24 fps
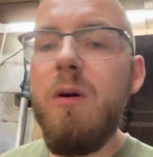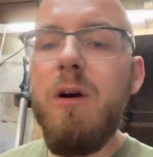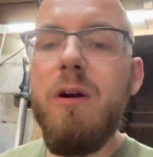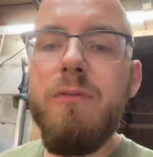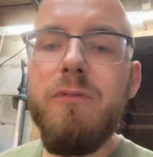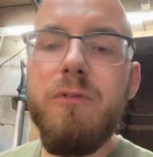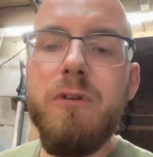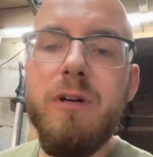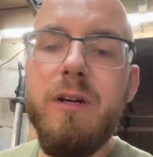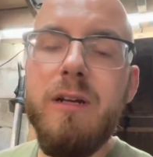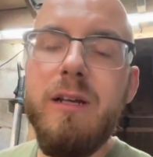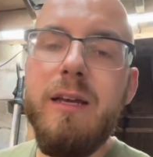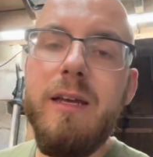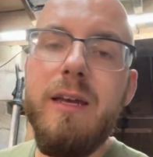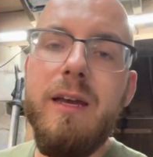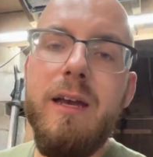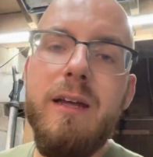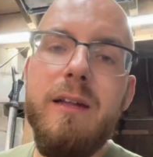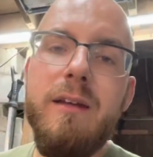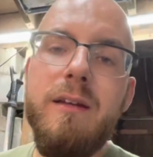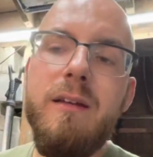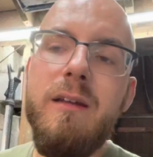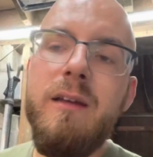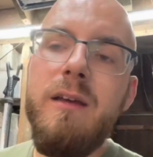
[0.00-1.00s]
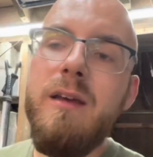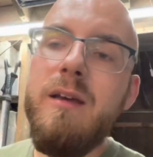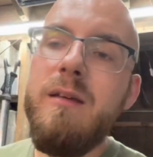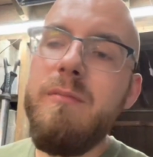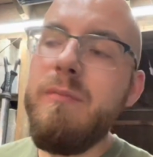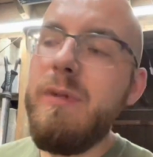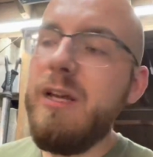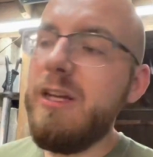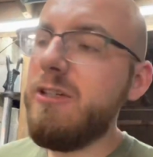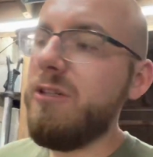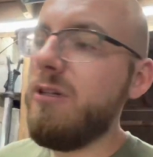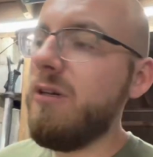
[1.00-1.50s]
over it again,
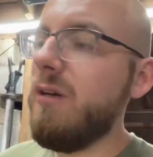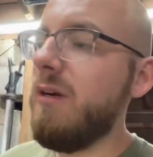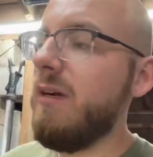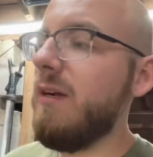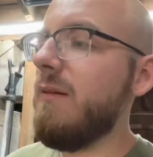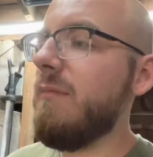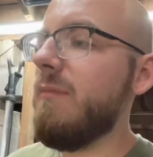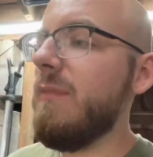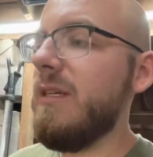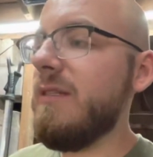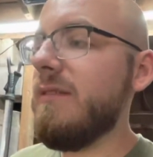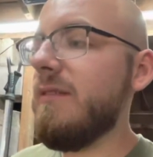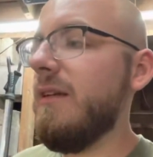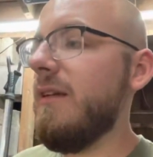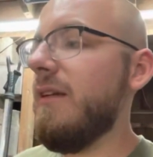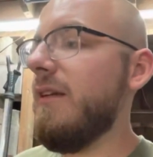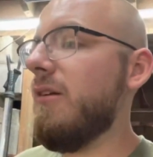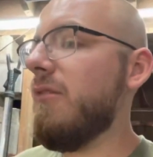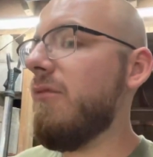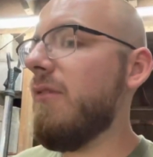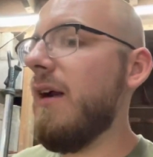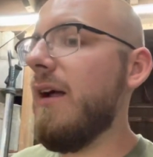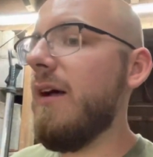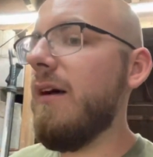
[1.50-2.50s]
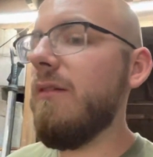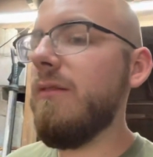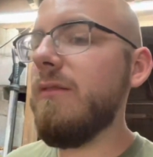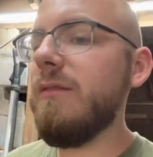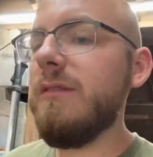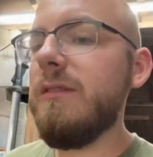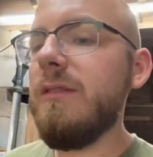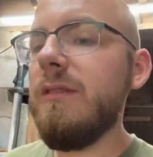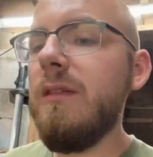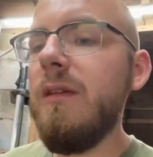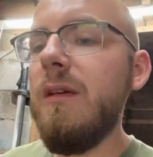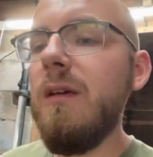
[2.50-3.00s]
make sure I didn't miss any
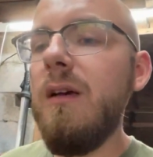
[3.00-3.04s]
grounds.